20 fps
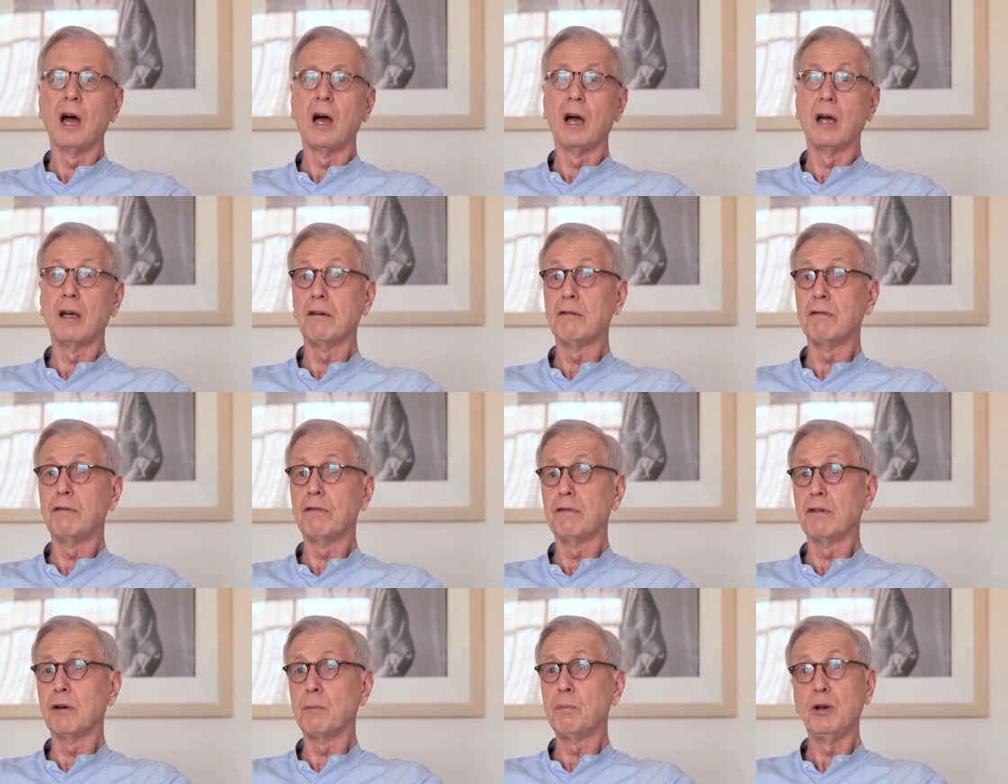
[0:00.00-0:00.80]

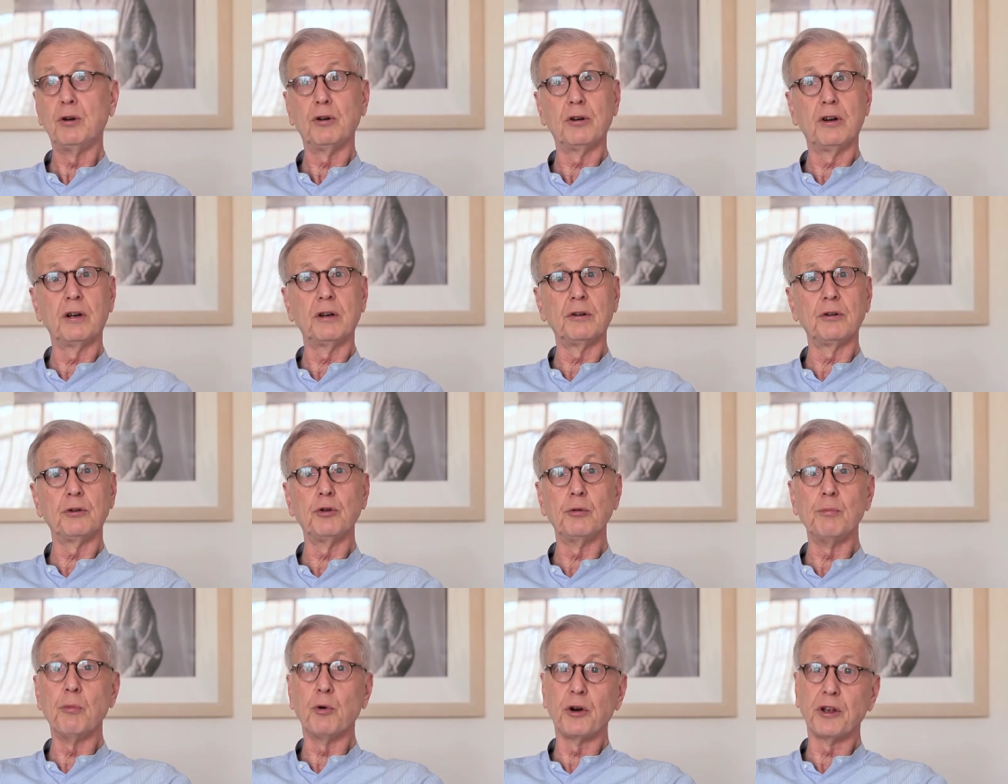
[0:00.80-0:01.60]
I've appeared on
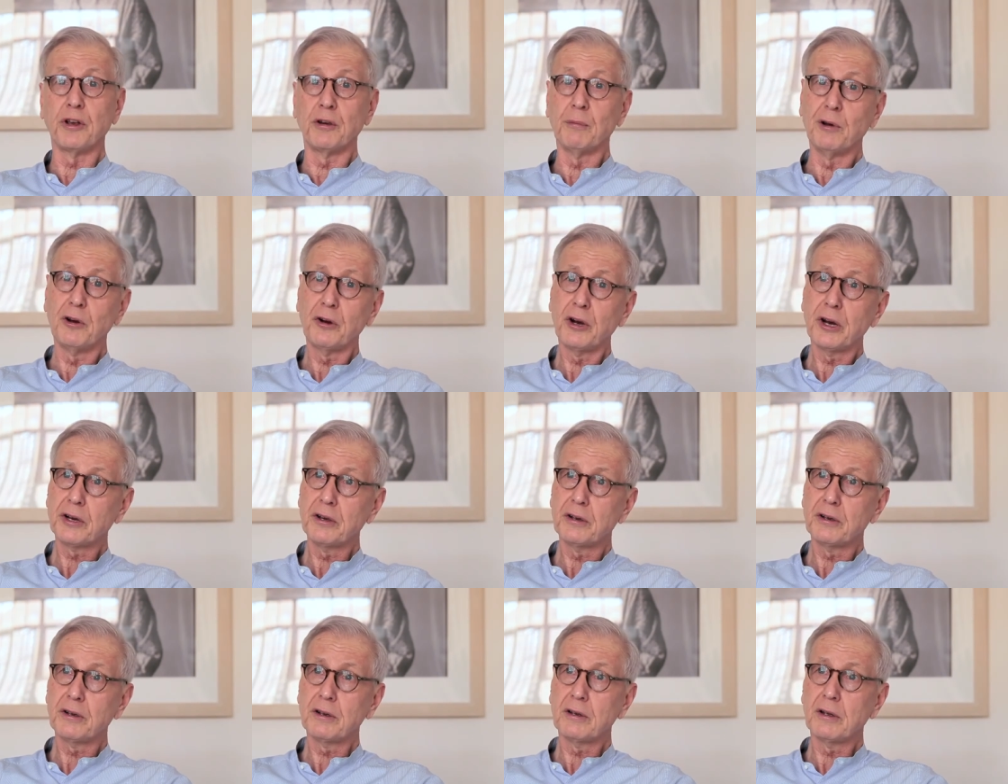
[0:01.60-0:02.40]
Good Morning
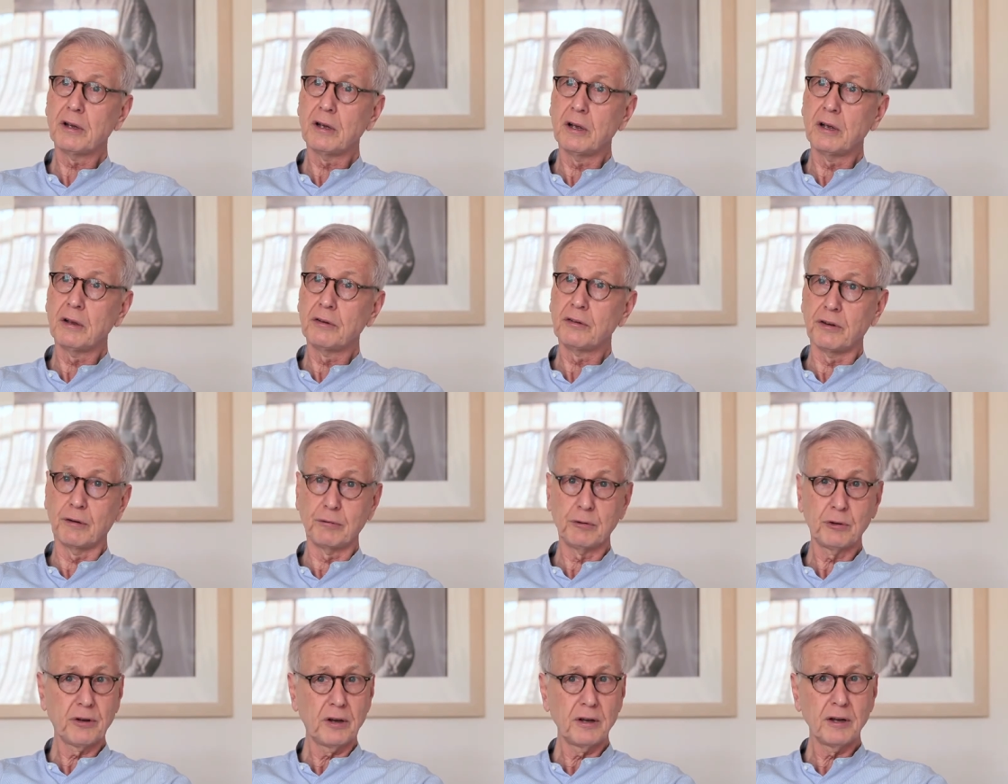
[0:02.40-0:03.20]
America
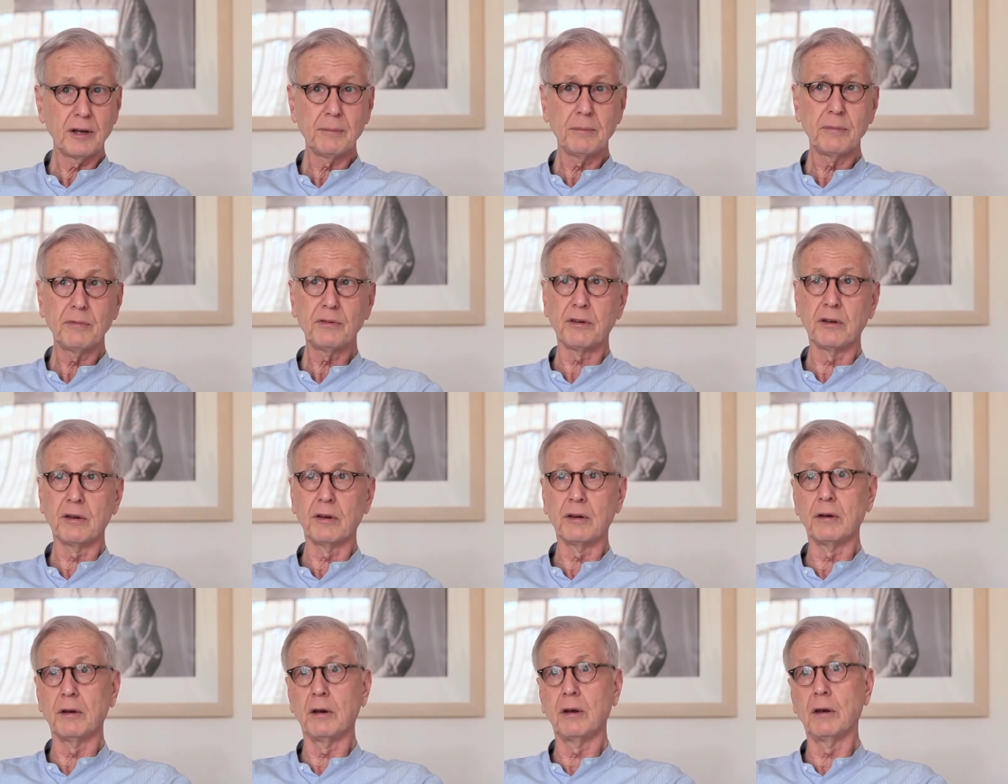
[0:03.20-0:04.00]
several times
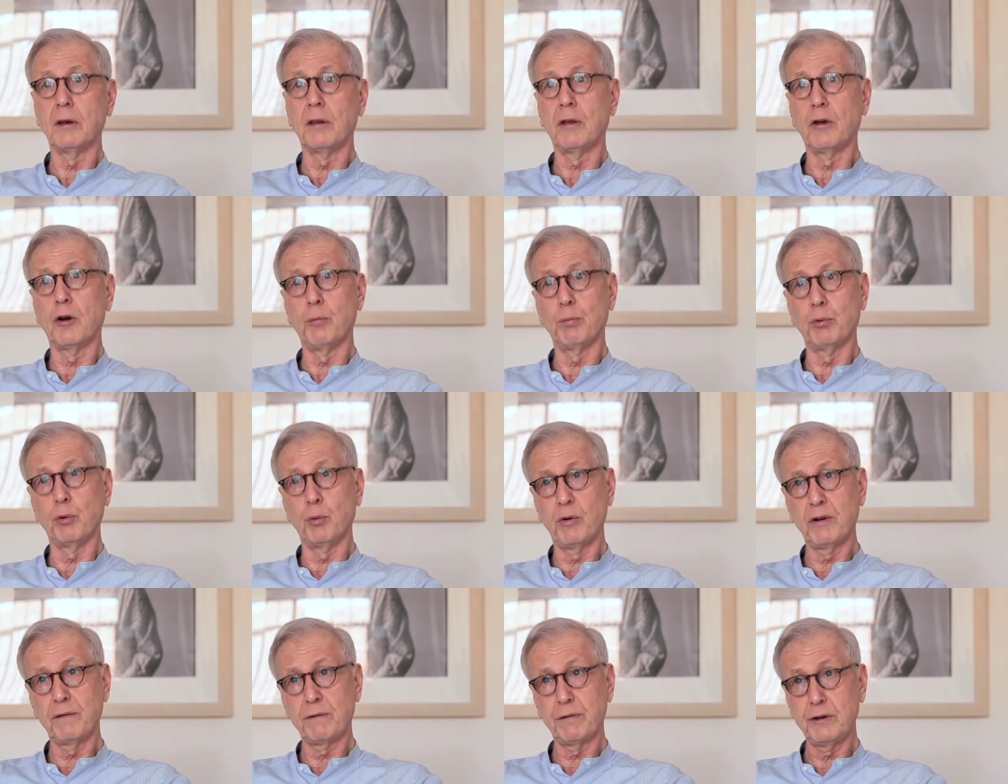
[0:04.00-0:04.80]
and the Oprah
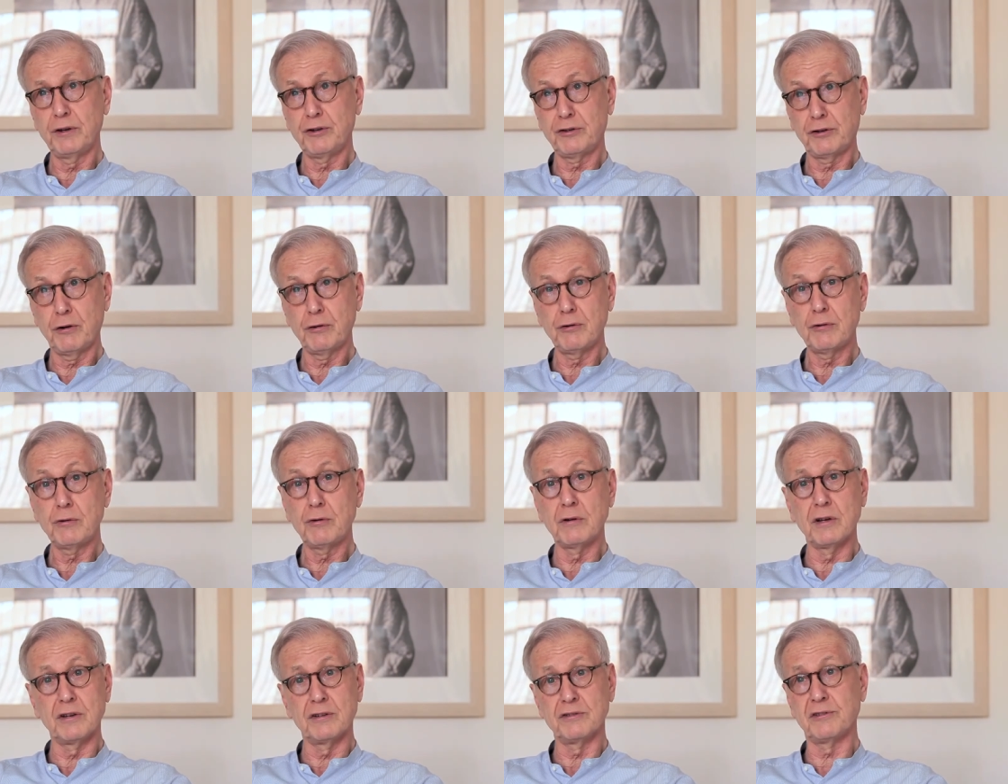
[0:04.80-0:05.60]
Winfrey
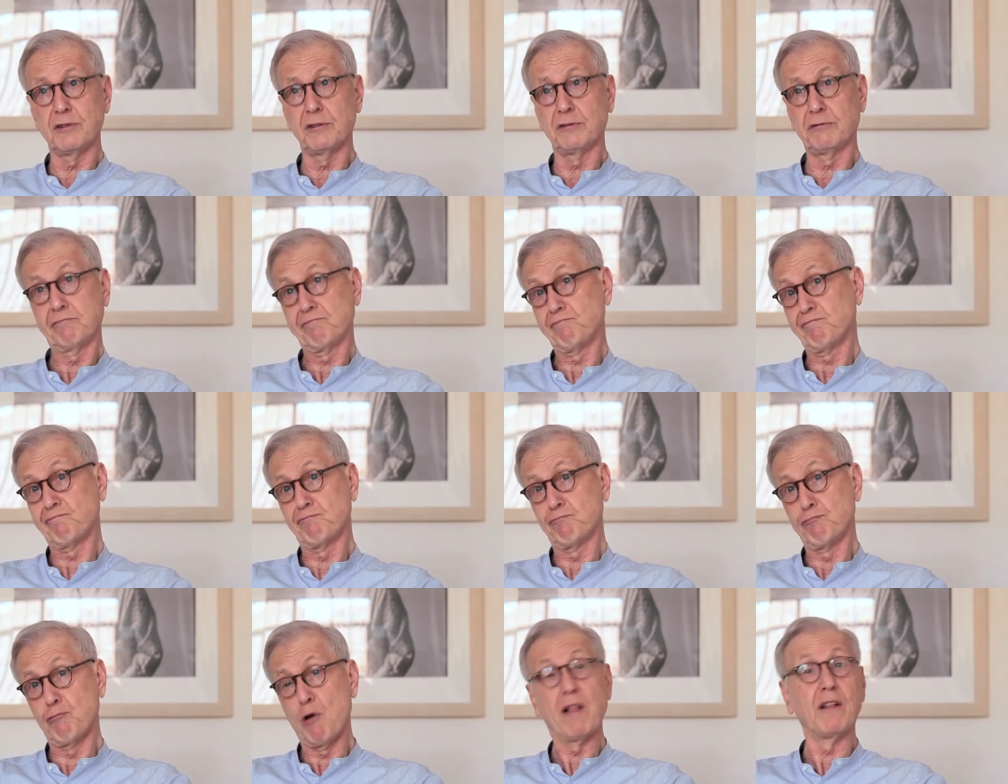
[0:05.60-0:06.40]
Show, as
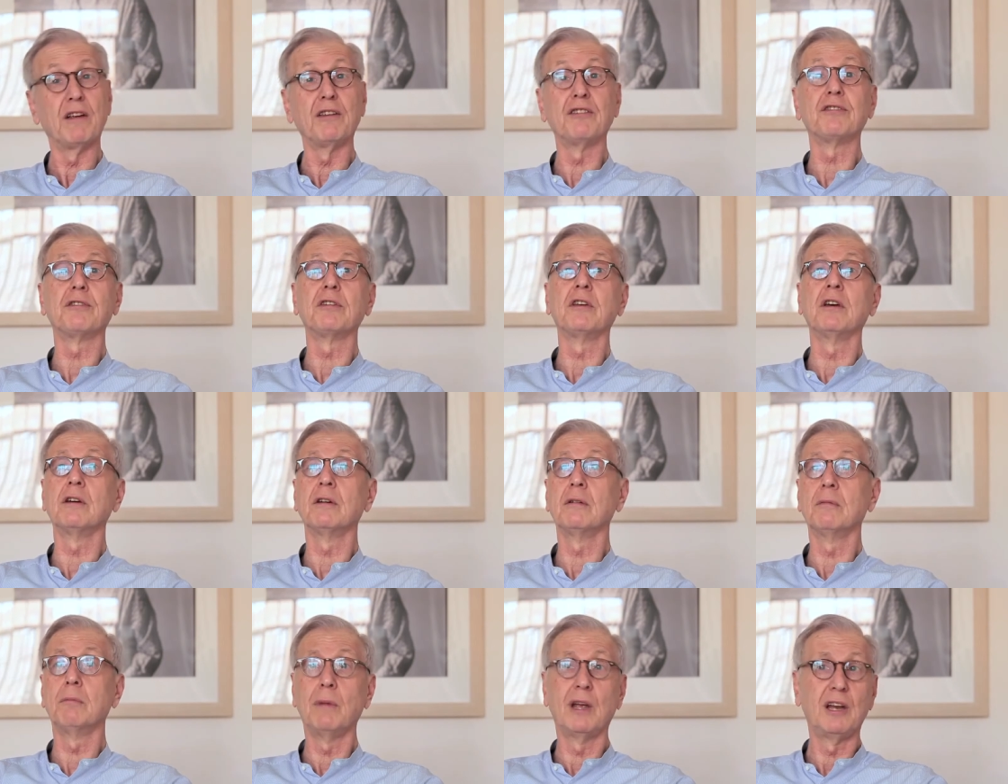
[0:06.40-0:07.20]
well as
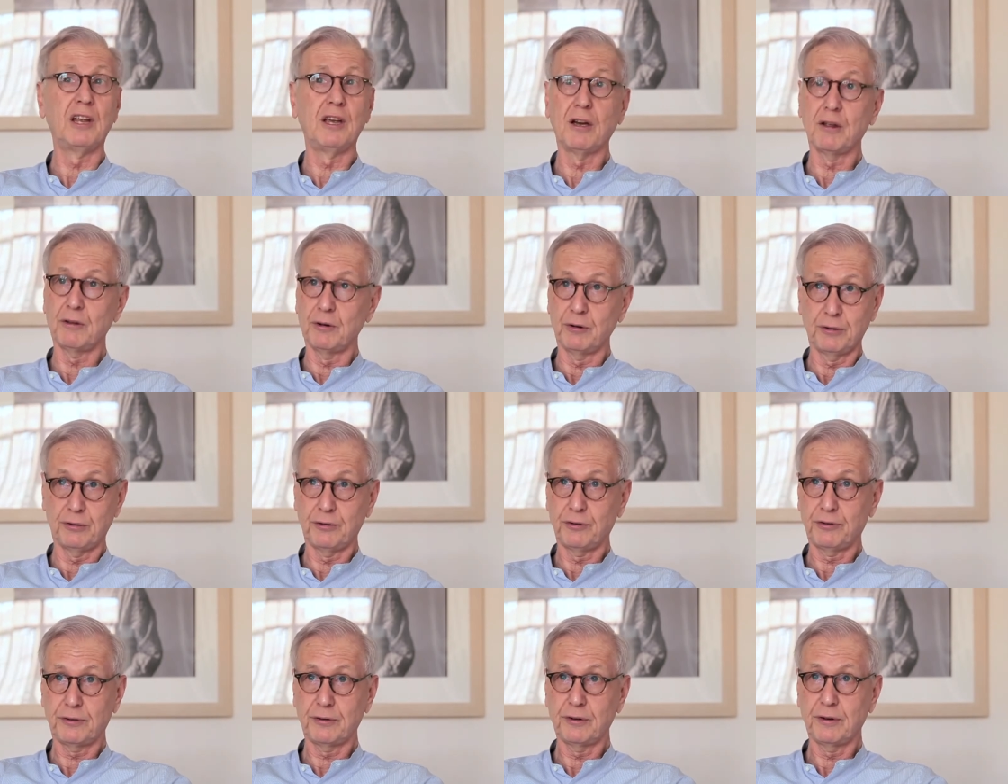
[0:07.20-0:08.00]
many
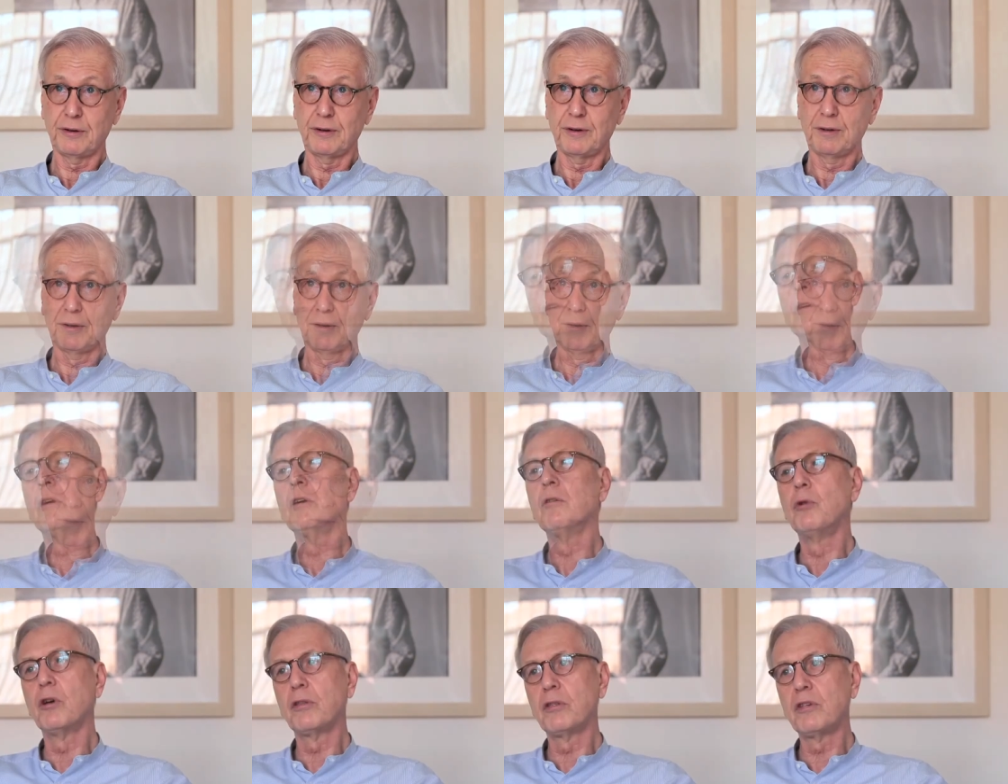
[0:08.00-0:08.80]
others.
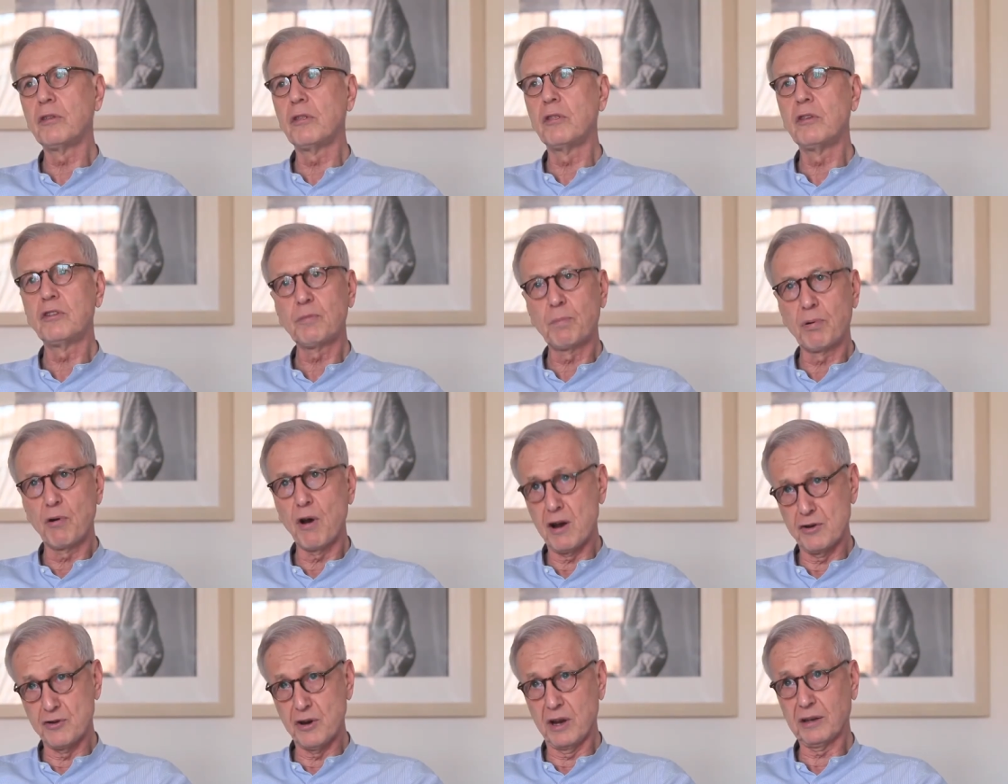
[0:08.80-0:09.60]
Well, this
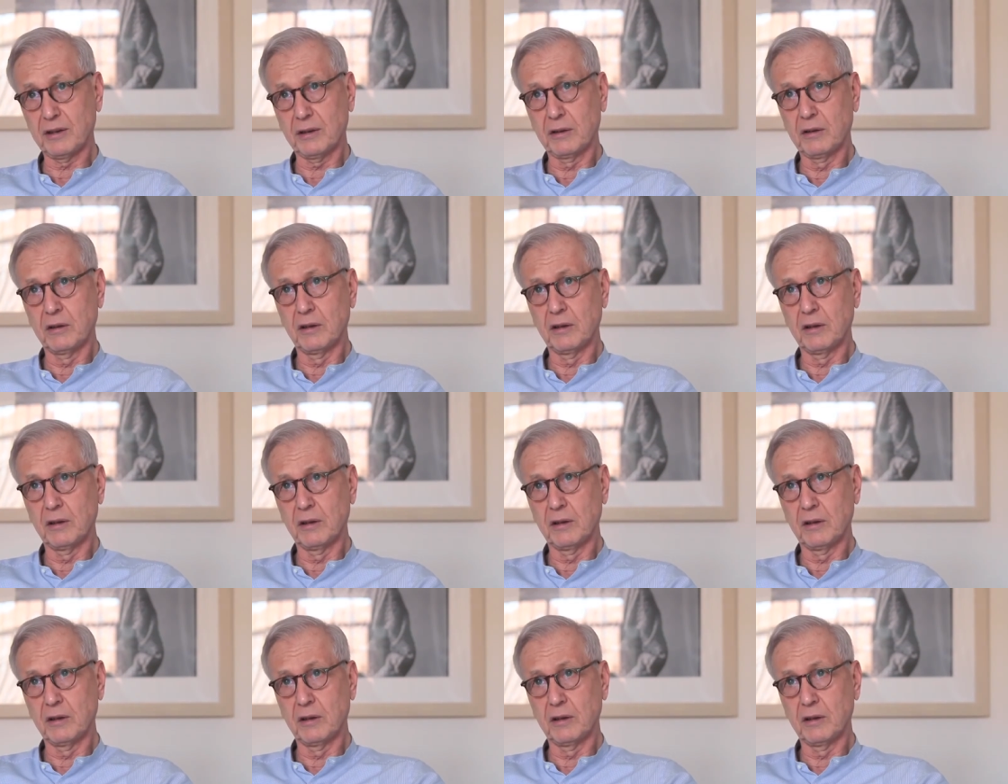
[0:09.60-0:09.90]
project,